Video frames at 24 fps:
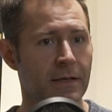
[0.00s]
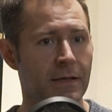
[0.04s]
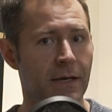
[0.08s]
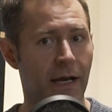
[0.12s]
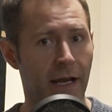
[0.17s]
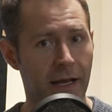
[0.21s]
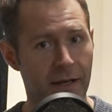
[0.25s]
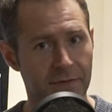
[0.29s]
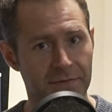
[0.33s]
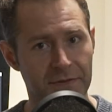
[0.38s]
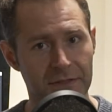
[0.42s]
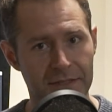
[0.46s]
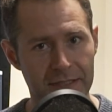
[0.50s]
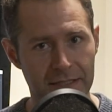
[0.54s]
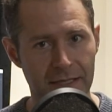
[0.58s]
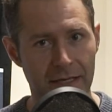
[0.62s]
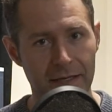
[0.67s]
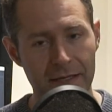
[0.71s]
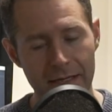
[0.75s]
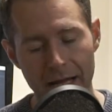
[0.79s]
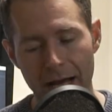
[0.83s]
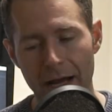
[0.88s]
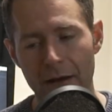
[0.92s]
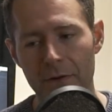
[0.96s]
I have to say
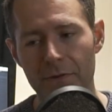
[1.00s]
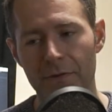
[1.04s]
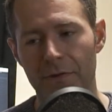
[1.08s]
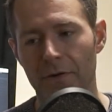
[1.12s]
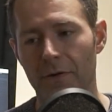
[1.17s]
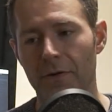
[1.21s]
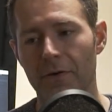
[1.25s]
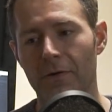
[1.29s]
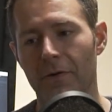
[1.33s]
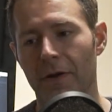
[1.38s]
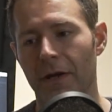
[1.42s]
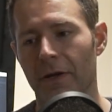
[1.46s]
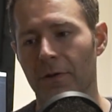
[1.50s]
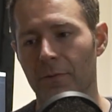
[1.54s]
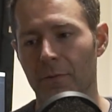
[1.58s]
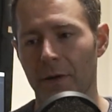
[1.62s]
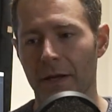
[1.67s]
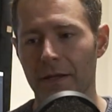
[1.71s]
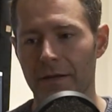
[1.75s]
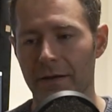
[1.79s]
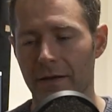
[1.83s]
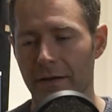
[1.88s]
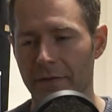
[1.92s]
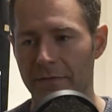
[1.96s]
now, though, in a
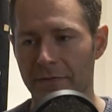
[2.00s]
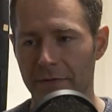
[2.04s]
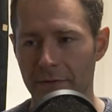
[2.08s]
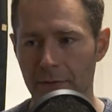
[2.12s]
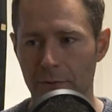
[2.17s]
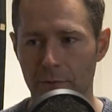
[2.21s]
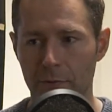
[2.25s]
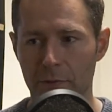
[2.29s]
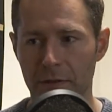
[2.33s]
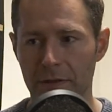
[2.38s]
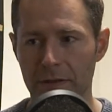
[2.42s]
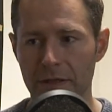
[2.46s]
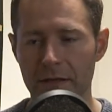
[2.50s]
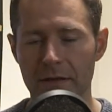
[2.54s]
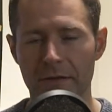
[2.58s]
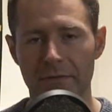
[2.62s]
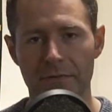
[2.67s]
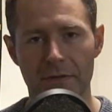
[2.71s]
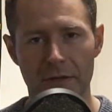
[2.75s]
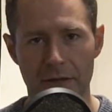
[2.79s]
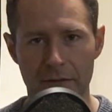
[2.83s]
way that I feel relieved,